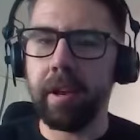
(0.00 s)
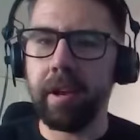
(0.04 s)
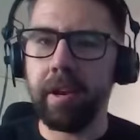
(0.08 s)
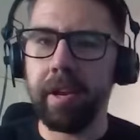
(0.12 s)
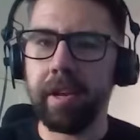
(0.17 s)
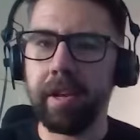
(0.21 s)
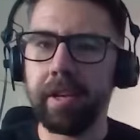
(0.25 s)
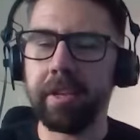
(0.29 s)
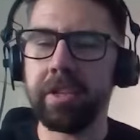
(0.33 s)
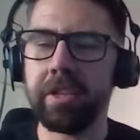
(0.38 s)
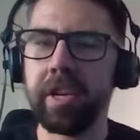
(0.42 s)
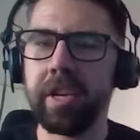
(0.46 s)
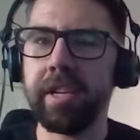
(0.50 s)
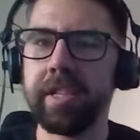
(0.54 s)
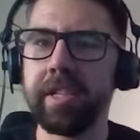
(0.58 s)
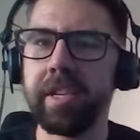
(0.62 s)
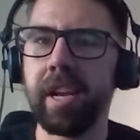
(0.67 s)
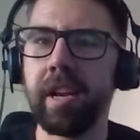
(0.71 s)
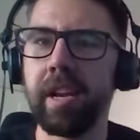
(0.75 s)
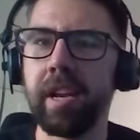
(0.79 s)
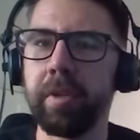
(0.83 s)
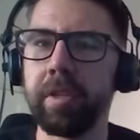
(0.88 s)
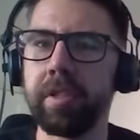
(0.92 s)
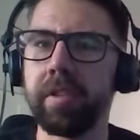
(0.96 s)
and you can change
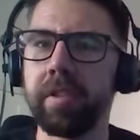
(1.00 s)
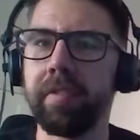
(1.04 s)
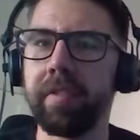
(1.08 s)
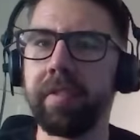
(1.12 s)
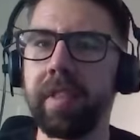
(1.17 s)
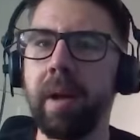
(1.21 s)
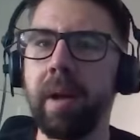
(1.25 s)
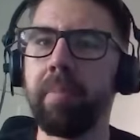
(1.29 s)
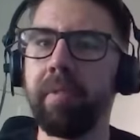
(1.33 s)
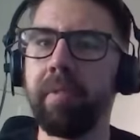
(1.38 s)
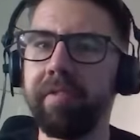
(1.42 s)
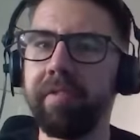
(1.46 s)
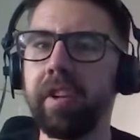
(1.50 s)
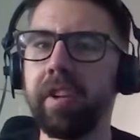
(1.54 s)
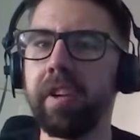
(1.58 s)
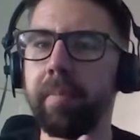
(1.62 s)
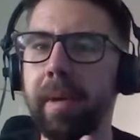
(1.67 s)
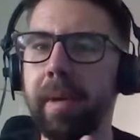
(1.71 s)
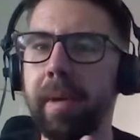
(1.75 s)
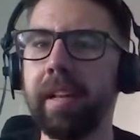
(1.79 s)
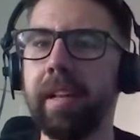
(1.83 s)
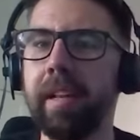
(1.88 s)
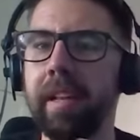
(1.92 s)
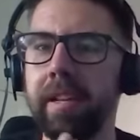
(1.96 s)
elements of that. But
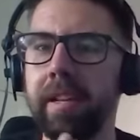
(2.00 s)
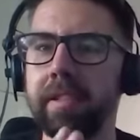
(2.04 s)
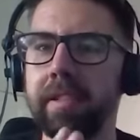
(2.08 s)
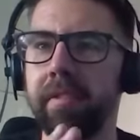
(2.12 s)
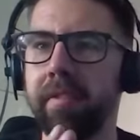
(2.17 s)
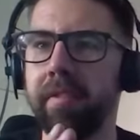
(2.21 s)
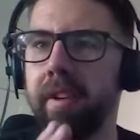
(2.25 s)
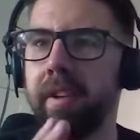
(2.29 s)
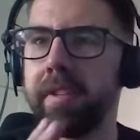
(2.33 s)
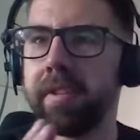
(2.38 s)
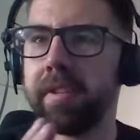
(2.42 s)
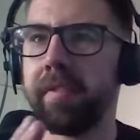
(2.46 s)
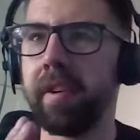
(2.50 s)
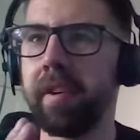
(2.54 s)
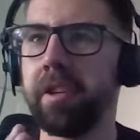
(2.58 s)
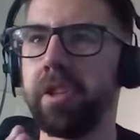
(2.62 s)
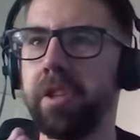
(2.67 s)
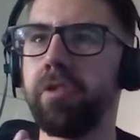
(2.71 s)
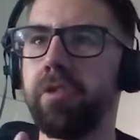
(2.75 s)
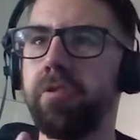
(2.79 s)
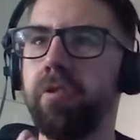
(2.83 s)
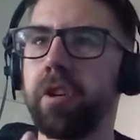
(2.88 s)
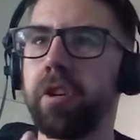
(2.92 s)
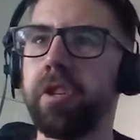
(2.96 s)
fundamentally, it's a, it's a very
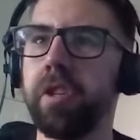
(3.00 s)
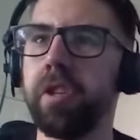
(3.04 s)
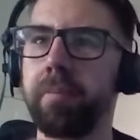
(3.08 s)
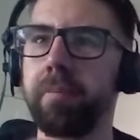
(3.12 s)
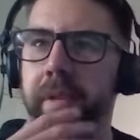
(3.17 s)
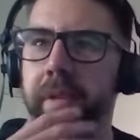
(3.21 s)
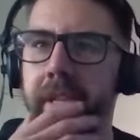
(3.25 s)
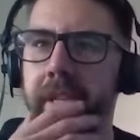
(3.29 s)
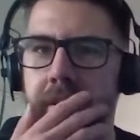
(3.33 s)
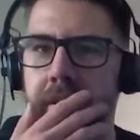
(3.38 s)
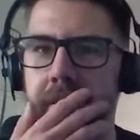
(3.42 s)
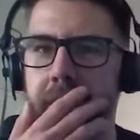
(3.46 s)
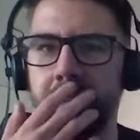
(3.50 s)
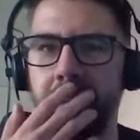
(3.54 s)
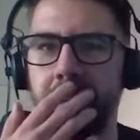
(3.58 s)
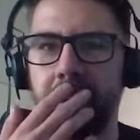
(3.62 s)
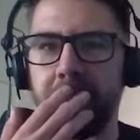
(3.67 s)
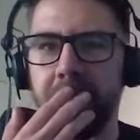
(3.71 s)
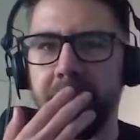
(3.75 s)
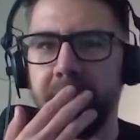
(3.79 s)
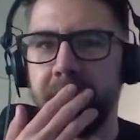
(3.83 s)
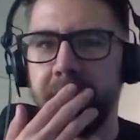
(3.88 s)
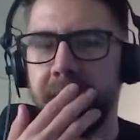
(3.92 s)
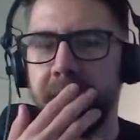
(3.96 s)
structured beast.
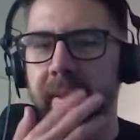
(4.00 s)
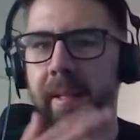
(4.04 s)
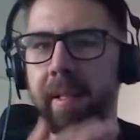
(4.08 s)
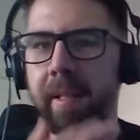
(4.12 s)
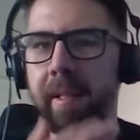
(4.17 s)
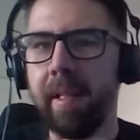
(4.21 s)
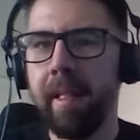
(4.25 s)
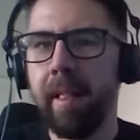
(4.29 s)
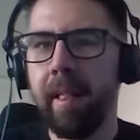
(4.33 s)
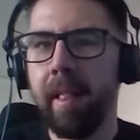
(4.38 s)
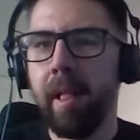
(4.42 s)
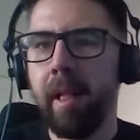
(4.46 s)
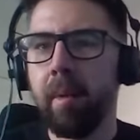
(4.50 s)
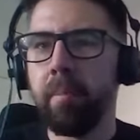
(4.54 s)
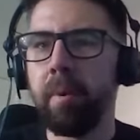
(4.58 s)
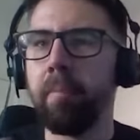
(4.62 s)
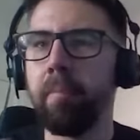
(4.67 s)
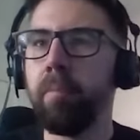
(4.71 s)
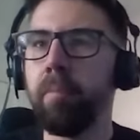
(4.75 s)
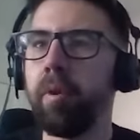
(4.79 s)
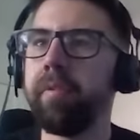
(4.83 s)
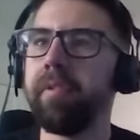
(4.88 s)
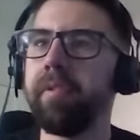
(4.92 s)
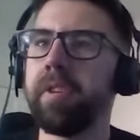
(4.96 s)
And
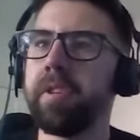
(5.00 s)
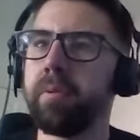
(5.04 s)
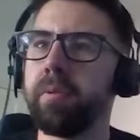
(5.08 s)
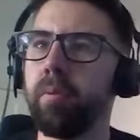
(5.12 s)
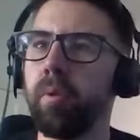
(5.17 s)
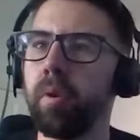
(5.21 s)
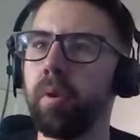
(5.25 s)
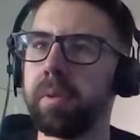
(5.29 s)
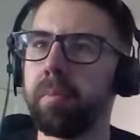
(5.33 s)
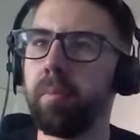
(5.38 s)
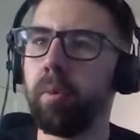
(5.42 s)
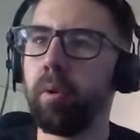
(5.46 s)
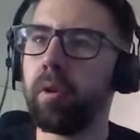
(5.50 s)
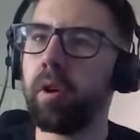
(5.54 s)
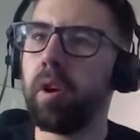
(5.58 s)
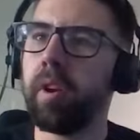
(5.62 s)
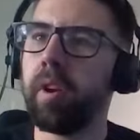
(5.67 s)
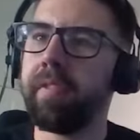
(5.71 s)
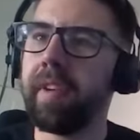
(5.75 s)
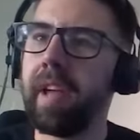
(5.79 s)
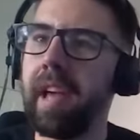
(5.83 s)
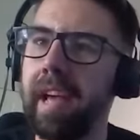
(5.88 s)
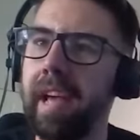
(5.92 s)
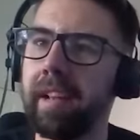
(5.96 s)
but moving towards more kind
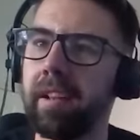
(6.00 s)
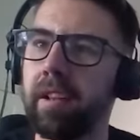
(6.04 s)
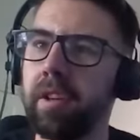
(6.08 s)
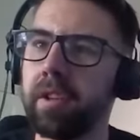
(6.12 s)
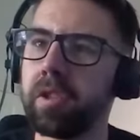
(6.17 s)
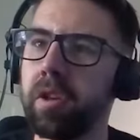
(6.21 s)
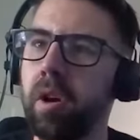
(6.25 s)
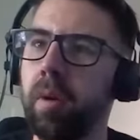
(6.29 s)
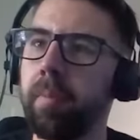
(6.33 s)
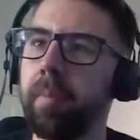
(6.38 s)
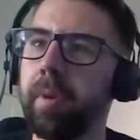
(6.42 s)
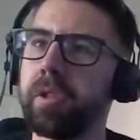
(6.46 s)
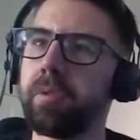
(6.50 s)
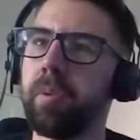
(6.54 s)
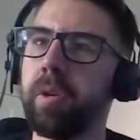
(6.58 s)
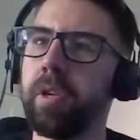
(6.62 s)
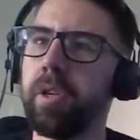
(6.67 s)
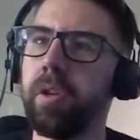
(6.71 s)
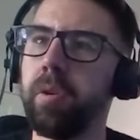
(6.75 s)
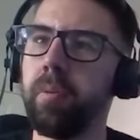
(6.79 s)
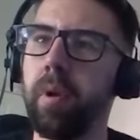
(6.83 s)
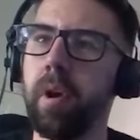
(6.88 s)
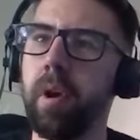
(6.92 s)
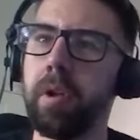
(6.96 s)
of a headless commerce, where
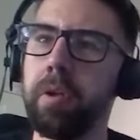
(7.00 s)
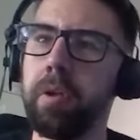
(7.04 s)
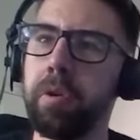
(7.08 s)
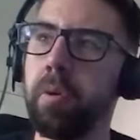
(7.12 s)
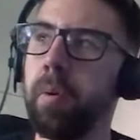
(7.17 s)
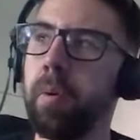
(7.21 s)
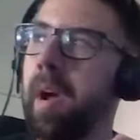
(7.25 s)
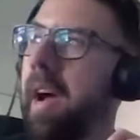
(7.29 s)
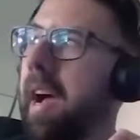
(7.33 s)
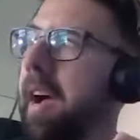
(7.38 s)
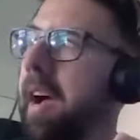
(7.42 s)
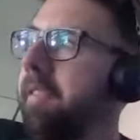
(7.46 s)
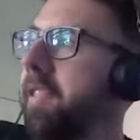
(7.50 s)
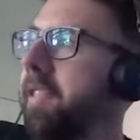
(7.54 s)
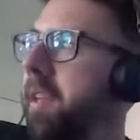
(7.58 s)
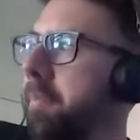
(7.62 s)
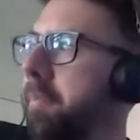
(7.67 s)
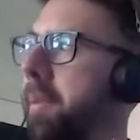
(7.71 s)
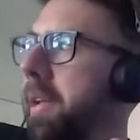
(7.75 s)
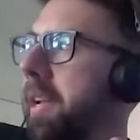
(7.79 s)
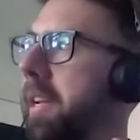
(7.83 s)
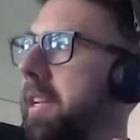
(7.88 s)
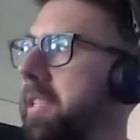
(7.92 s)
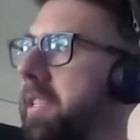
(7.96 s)
you you have the
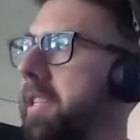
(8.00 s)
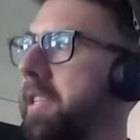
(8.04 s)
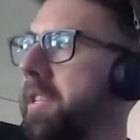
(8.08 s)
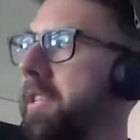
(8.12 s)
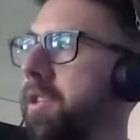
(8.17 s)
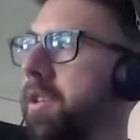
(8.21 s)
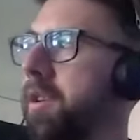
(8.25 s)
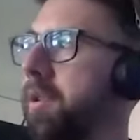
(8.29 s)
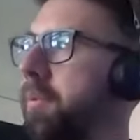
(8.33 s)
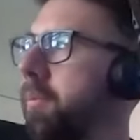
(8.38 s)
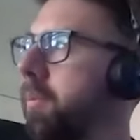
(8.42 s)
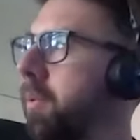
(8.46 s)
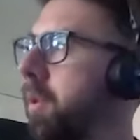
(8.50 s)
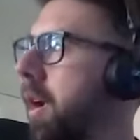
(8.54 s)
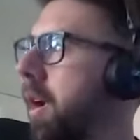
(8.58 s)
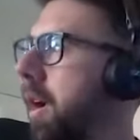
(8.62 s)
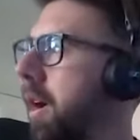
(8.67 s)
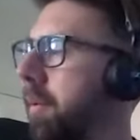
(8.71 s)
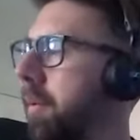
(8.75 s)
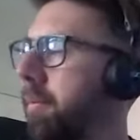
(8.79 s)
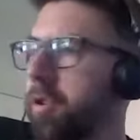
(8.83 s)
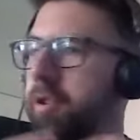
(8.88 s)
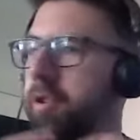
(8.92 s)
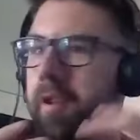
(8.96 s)
ability to
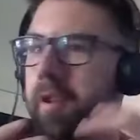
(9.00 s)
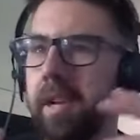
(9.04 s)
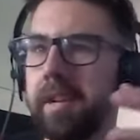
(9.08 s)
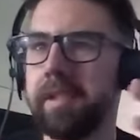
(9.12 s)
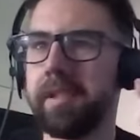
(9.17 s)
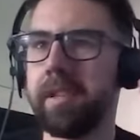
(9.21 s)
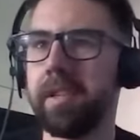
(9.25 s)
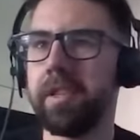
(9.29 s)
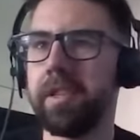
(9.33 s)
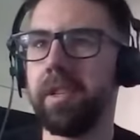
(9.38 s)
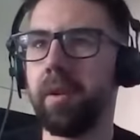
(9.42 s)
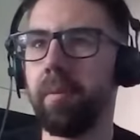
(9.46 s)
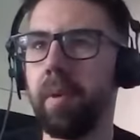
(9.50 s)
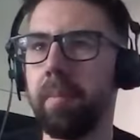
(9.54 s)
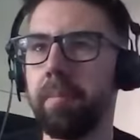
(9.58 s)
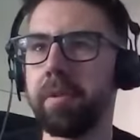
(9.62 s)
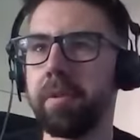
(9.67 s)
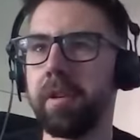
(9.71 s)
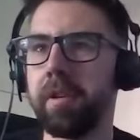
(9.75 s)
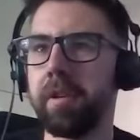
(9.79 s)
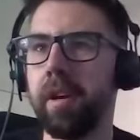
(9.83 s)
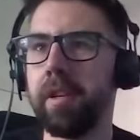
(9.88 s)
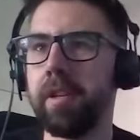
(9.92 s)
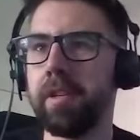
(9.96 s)
um, transition a
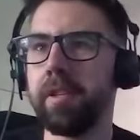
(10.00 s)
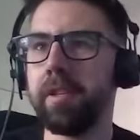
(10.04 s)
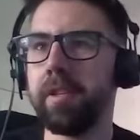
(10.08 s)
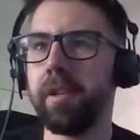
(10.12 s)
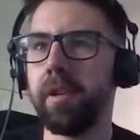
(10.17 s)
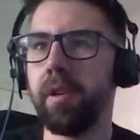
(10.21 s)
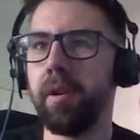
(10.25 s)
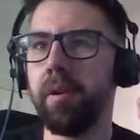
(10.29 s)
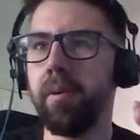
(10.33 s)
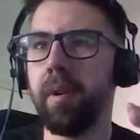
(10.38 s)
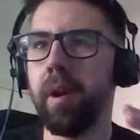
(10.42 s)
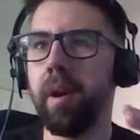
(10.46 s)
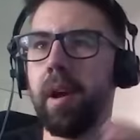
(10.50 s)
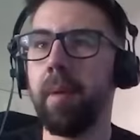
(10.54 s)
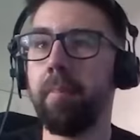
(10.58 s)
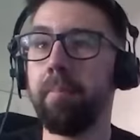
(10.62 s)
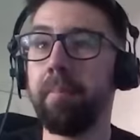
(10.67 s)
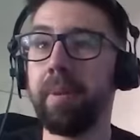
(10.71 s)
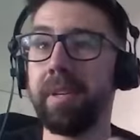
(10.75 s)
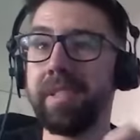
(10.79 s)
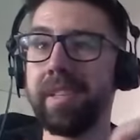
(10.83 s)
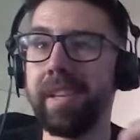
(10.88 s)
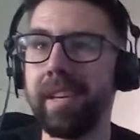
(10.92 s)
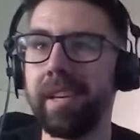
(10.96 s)
website to a
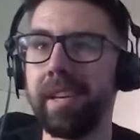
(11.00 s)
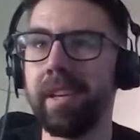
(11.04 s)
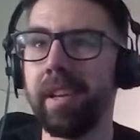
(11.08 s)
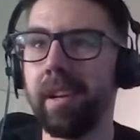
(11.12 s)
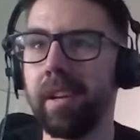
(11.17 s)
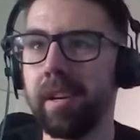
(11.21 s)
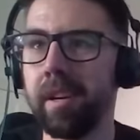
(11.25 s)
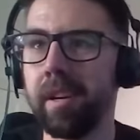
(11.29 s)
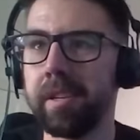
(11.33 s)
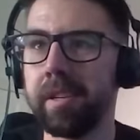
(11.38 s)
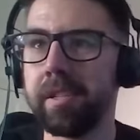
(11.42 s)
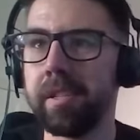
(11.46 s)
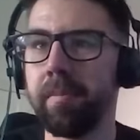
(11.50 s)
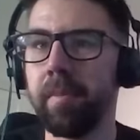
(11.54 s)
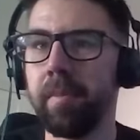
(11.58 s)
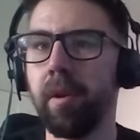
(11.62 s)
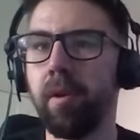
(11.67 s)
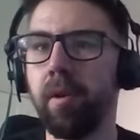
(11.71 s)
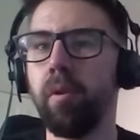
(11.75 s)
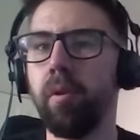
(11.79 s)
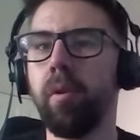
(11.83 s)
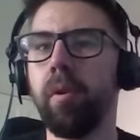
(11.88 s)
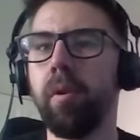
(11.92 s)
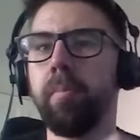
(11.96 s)
particular customer
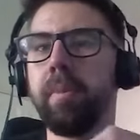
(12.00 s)
or a